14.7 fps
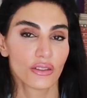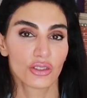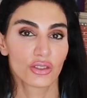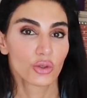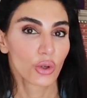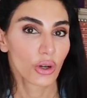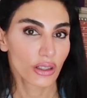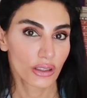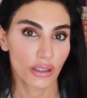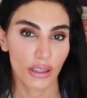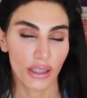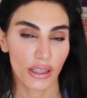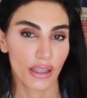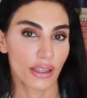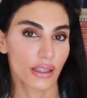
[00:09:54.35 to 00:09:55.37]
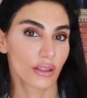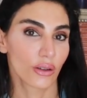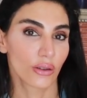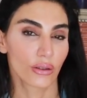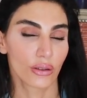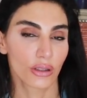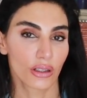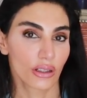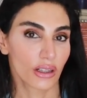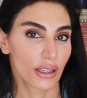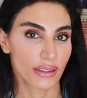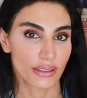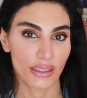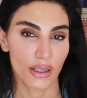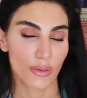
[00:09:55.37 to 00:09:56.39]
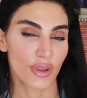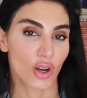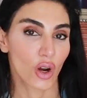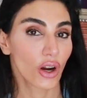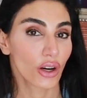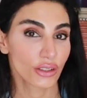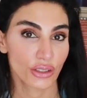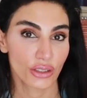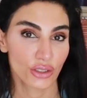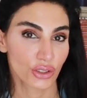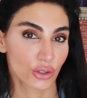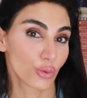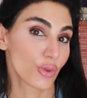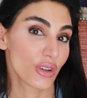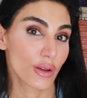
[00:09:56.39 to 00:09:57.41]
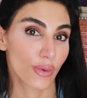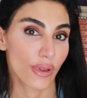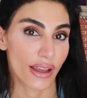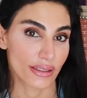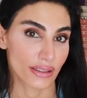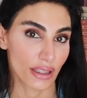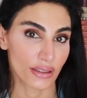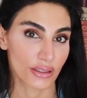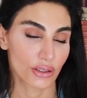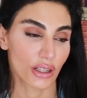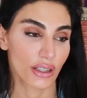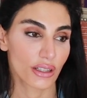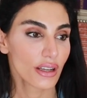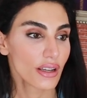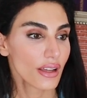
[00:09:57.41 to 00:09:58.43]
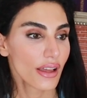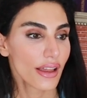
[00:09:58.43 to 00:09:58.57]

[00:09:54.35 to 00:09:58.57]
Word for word: snorkeling or it's going to be harder to reapply sunscreen.